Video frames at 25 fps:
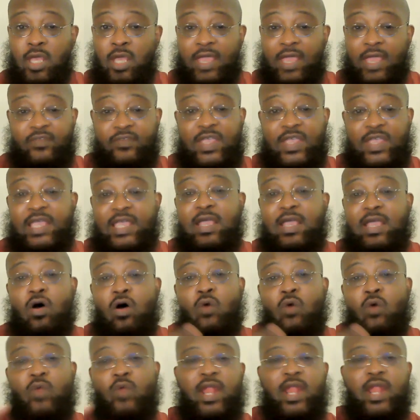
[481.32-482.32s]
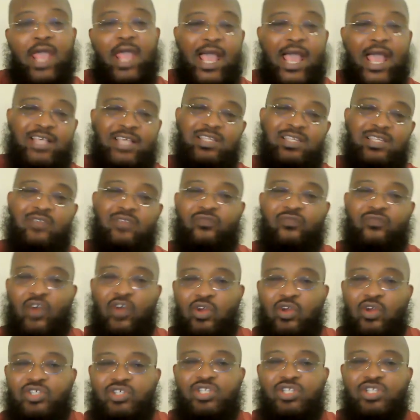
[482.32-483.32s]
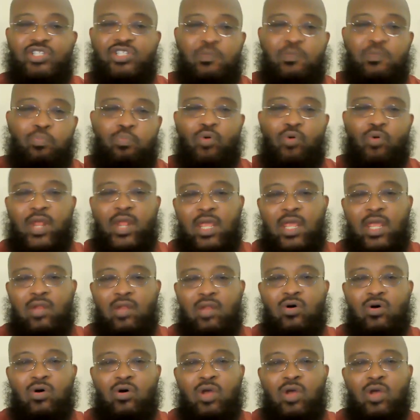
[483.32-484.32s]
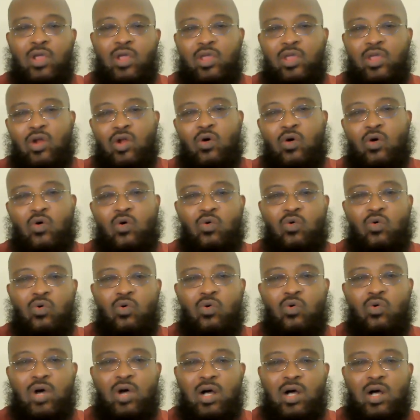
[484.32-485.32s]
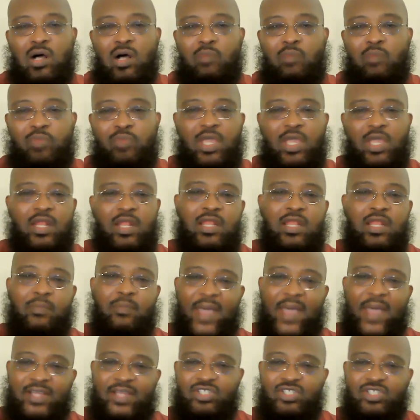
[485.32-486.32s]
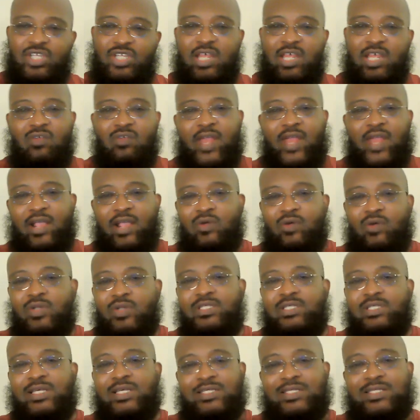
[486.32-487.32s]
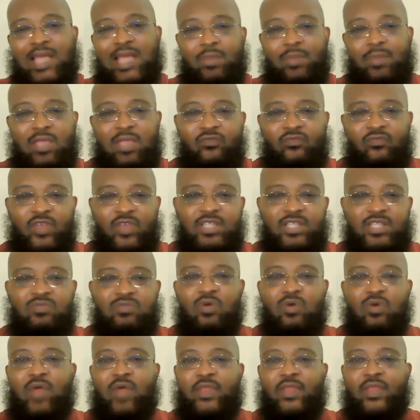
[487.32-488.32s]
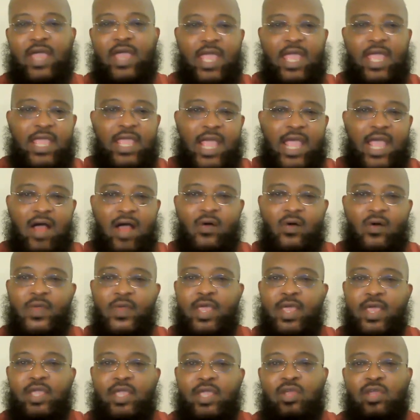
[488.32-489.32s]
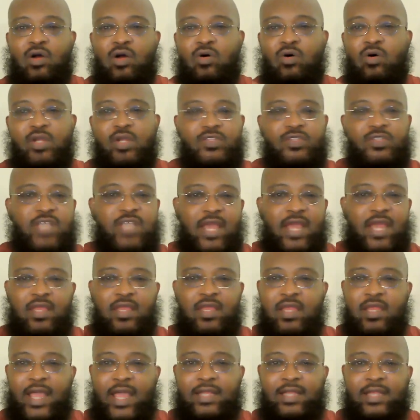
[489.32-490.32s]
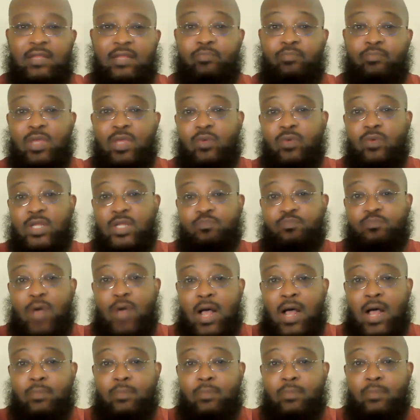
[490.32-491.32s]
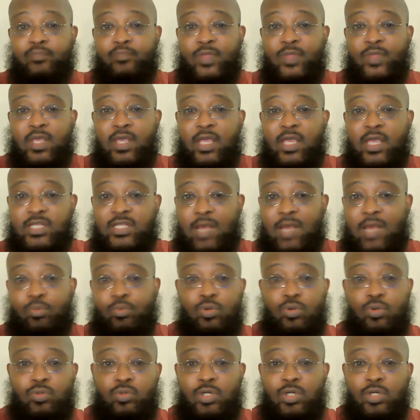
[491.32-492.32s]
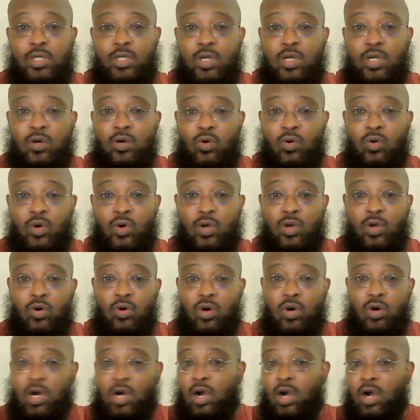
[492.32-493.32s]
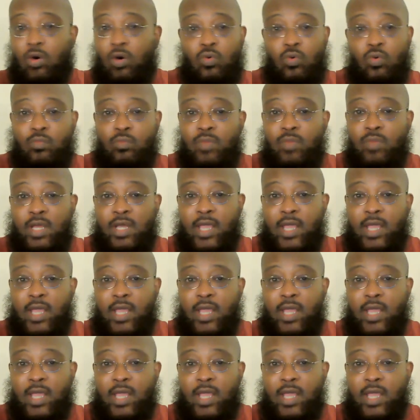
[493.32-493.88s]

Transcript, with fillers: If he already has an aversion to praying, or, being in the masjid, he don't like going to Islamic events, he would rather hang out, on a Saturday night than be with his pop, his abu, or her and